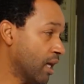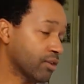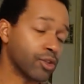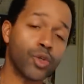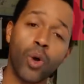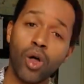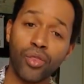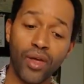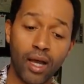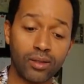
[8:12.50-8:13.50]
The 12th
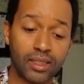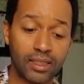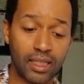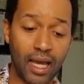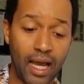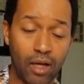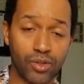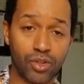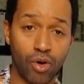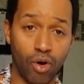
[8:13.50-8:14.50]
house is the house